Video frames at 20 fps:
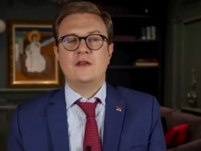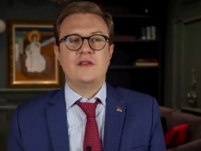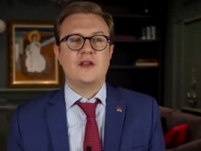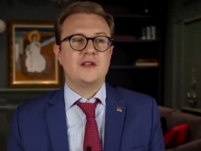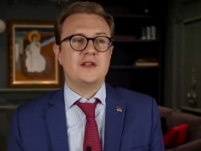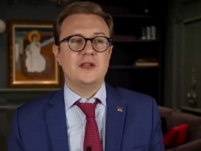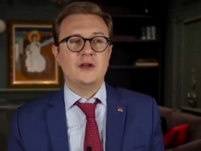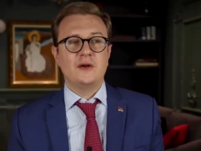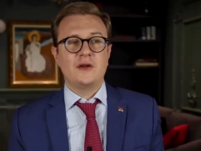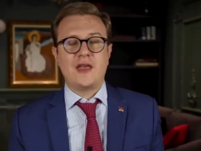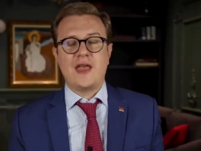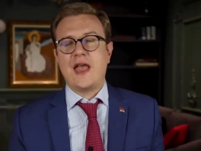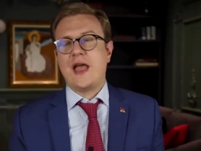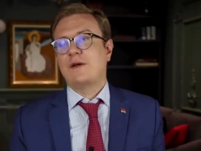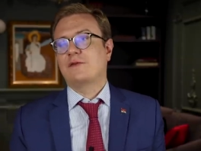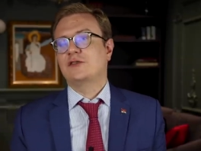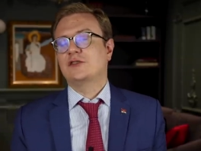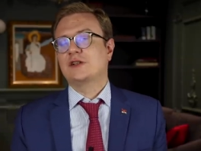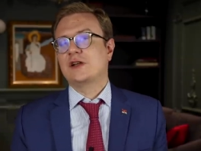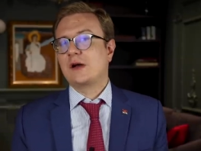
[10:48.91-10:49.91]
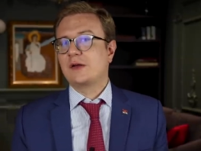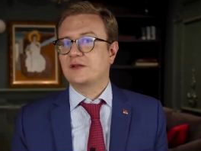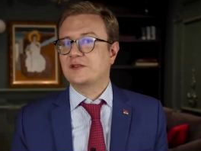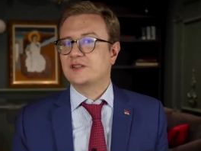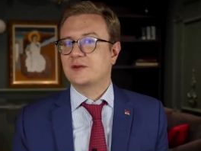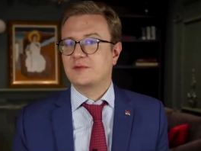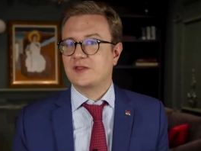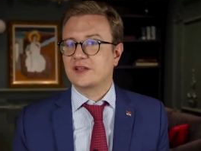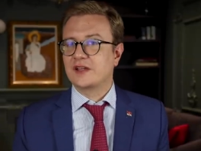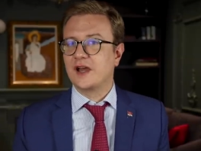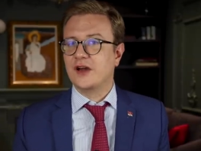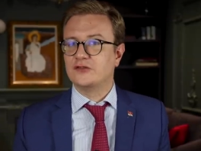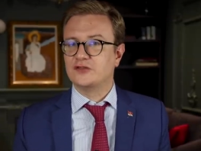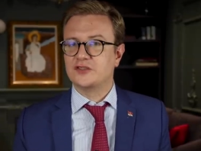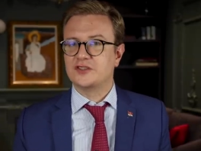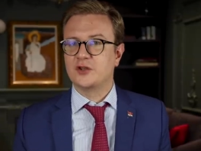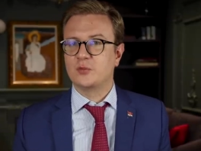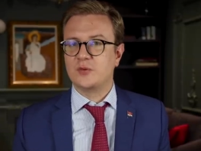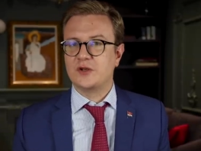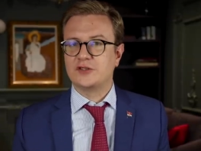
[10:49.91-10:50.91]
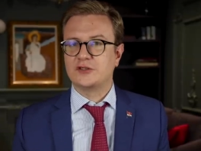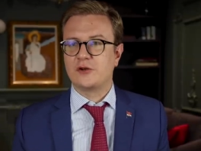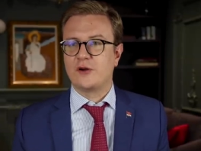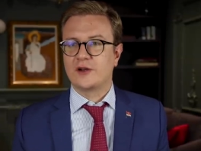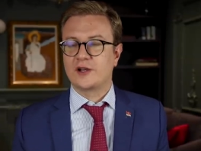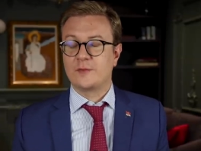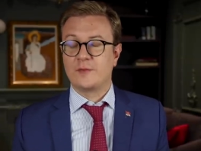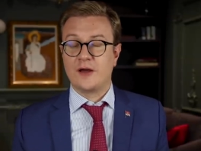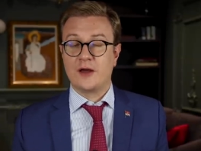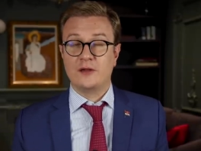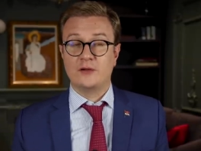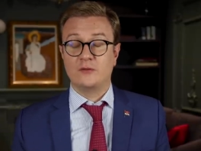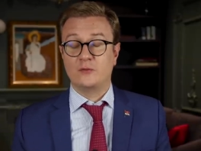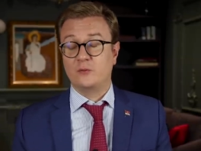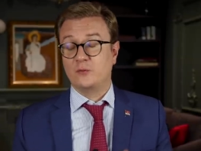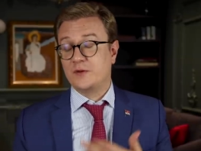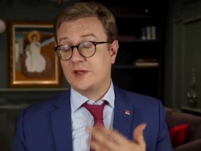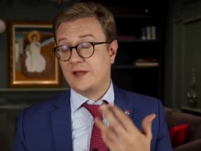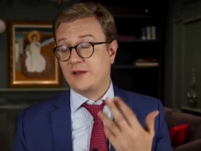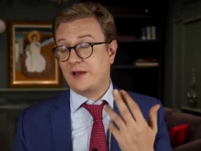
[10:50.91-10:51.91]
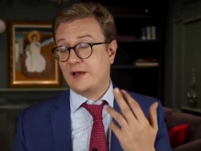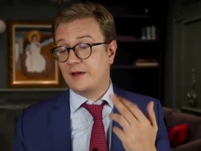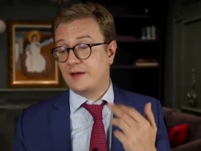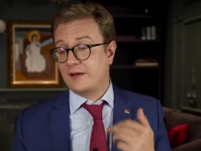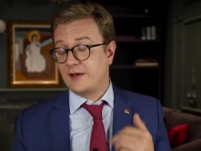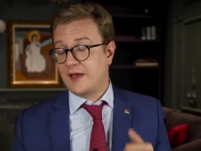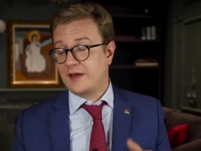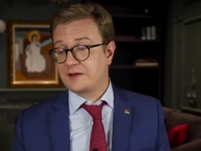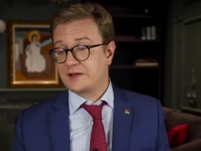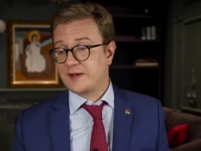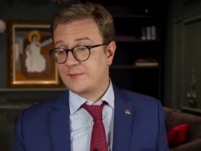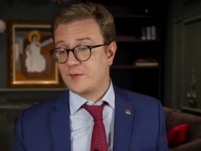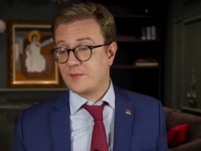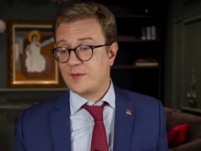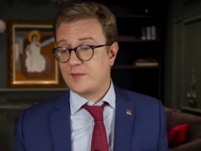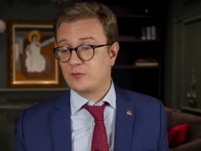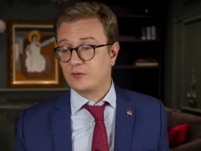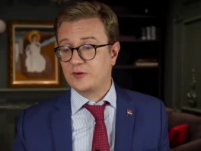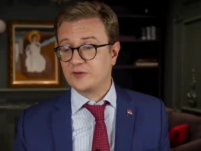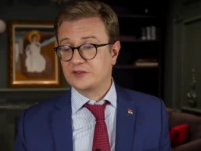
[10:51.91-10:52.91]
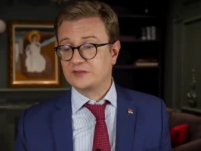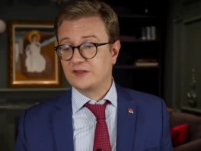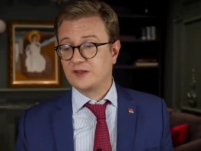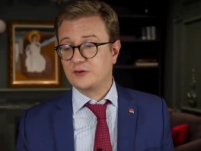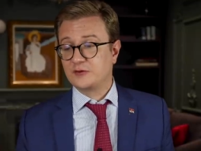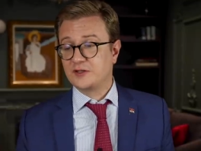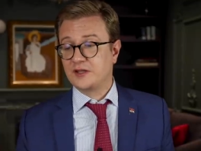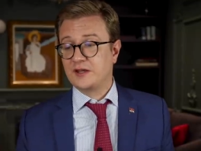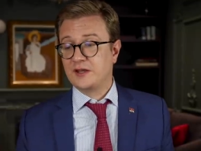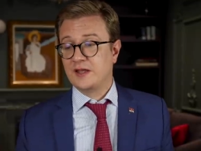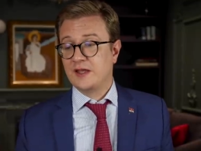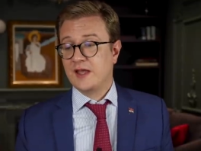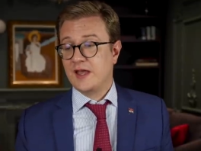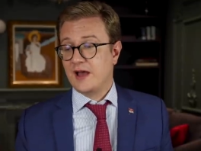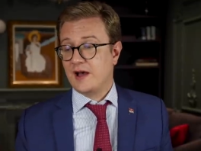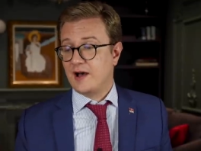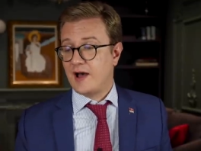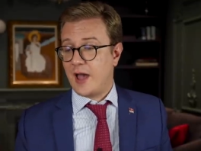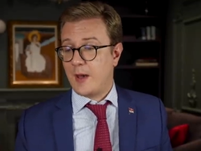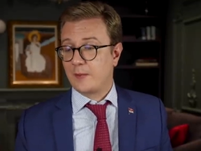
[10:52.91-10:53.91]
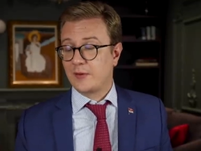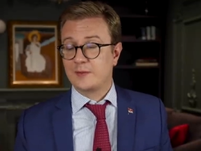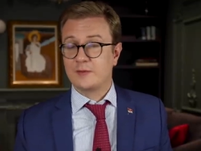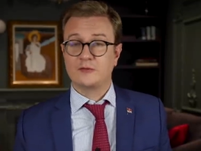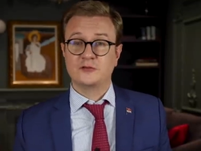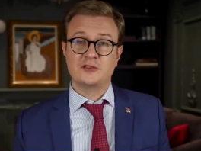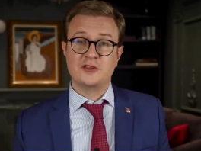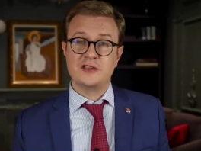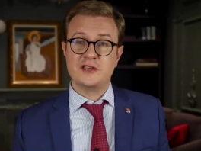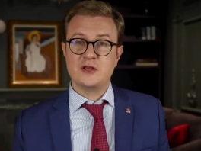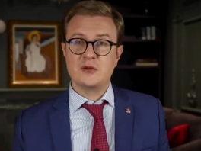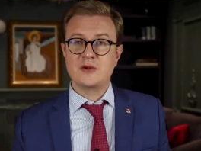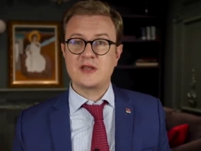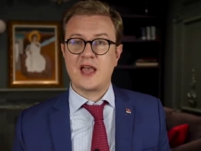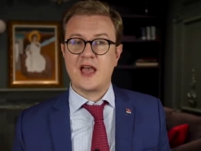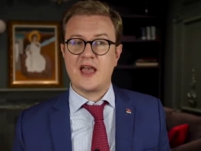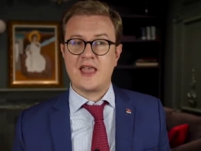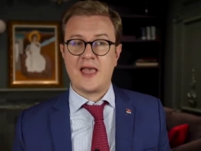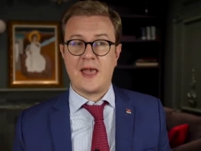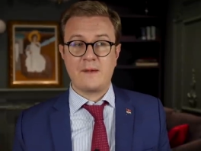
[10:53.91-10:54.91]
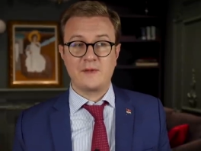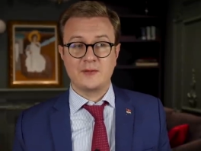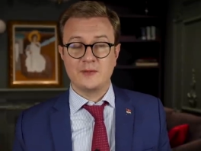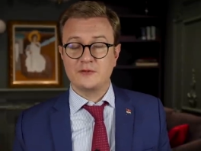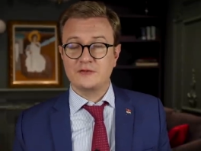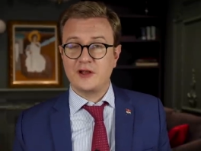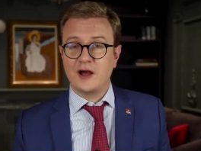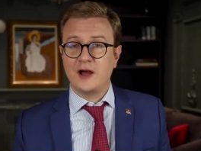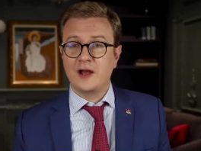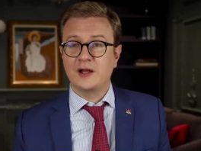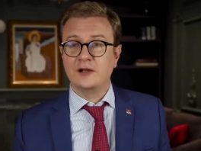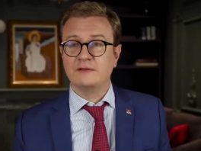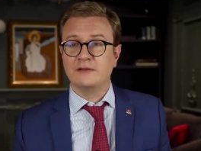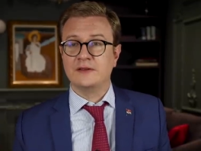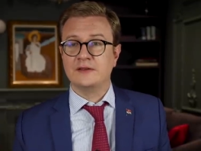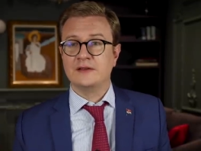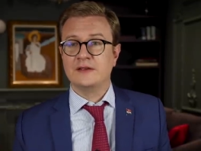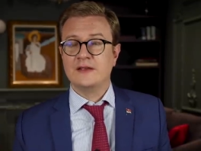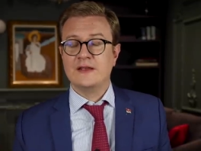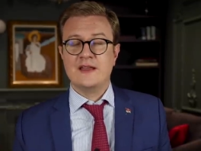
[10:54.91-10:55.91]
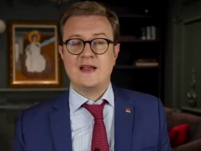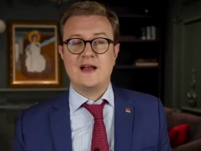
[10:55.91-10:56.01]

Now, you don't have to go to some of the countries that we talk about. We had a couple people recently who said, I want to move to the UK, I want to move to Ireland.